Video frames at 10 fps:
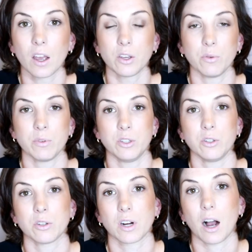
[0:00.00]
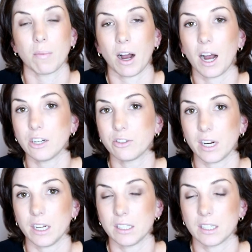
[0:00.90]
You reduce your
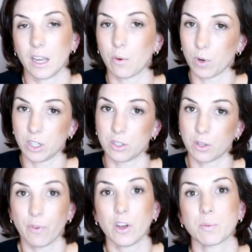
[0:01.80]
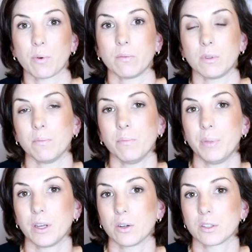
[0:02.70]
carbohydrate intake, which is the first problem,
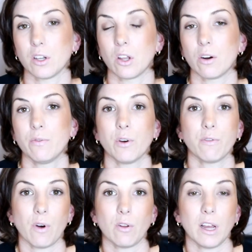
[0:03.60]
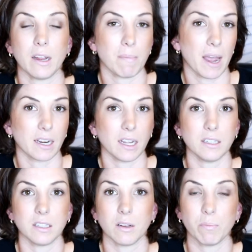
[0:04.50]
because a lot of your folate,
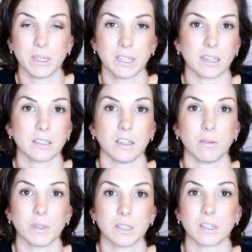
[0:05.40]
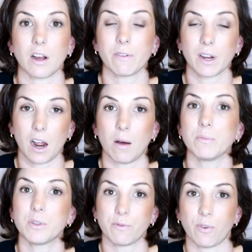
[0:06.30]
magnesium, potassium and stuff
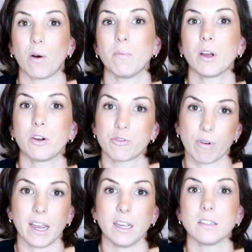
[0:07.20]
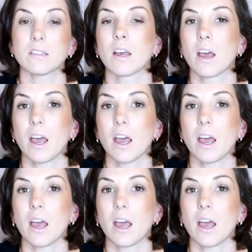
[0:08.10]
comes from grains